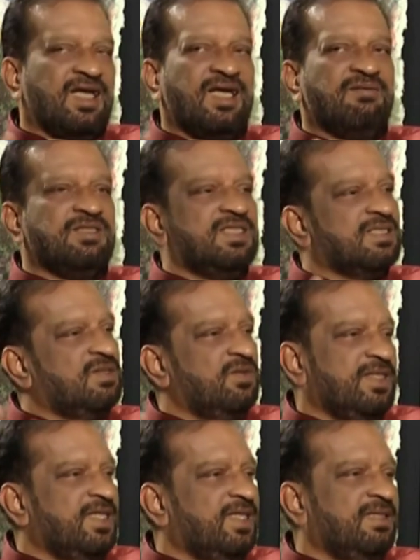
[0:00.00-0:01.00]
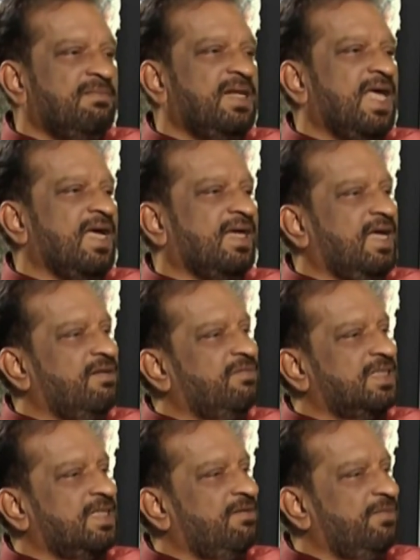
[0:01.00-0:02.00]
I was just looking at the blank
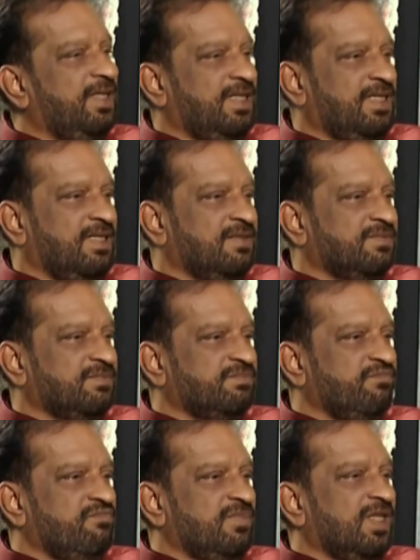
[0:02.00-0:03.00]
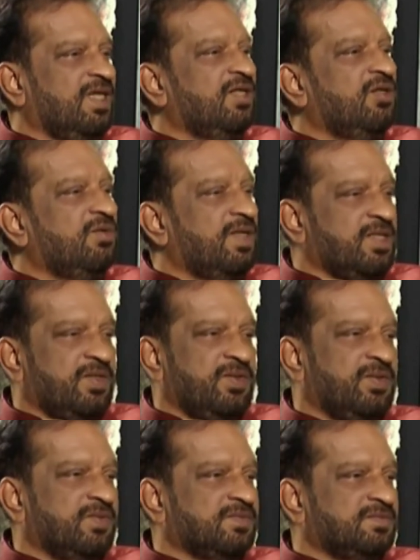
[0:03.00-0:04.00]
canvas and waiting. I didn't know what to
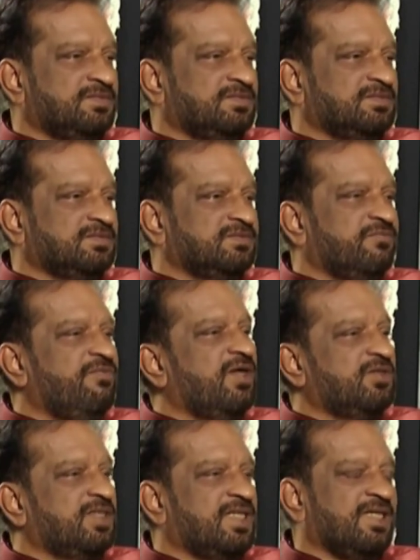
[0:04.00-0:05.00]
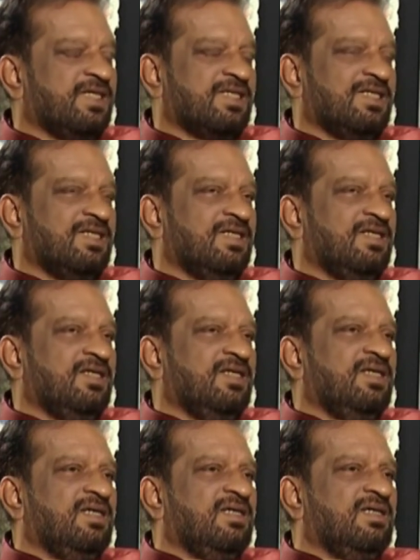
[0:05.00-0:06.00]
do, where to start.
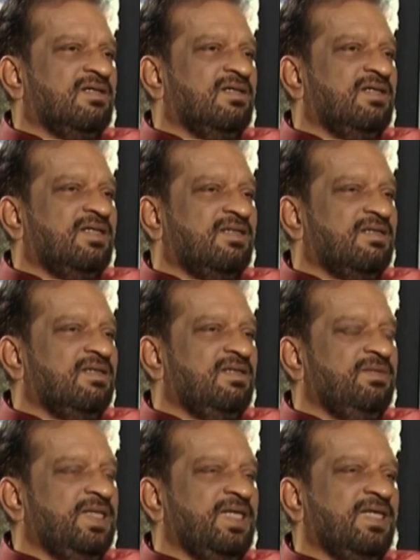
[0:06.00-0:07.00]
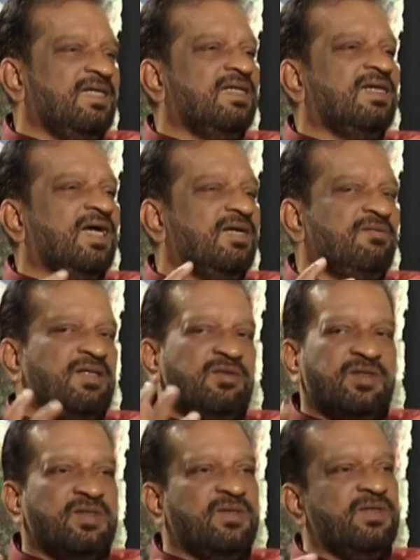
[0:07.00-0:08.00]
So the 3rd week, I went
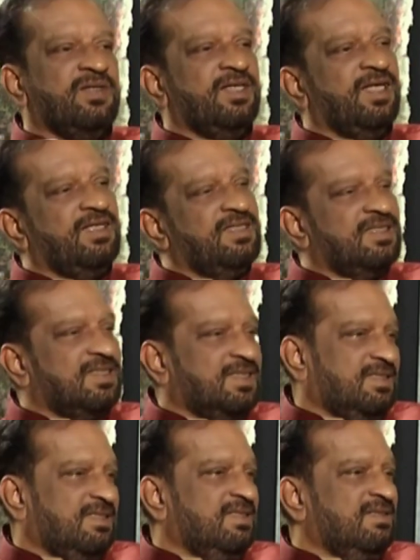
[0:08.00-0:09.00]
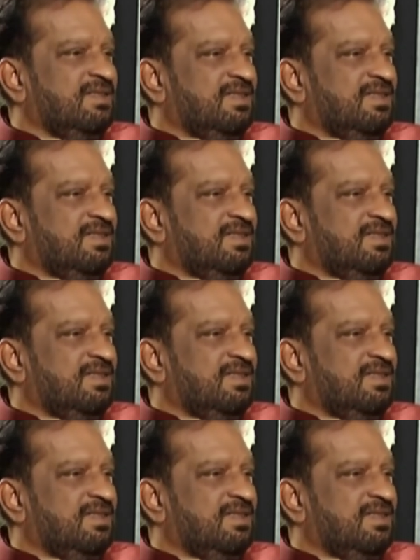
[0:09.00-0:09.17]
to a corner and just